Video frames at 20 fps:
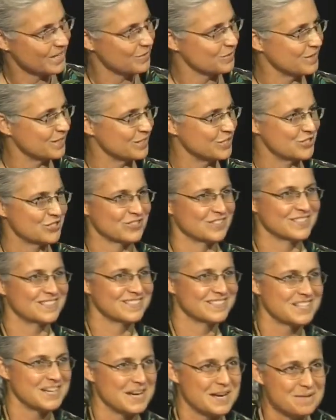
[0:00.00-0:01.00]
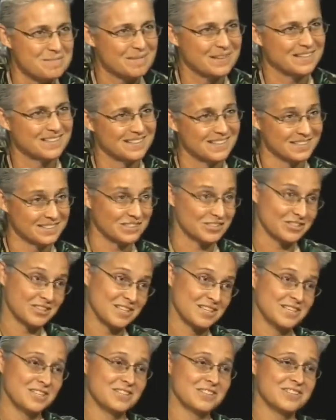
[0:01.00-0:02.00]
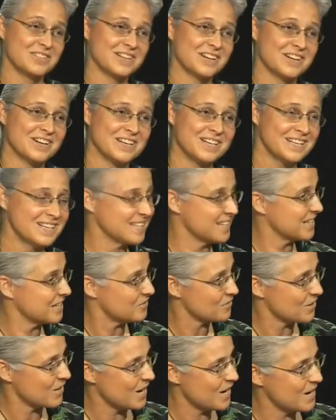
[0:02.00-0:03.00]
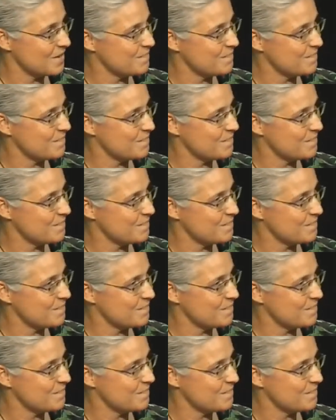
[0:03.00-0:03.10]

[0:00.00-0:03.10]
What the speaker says: of running short on time. I'd like to thank you, Eric and Rob.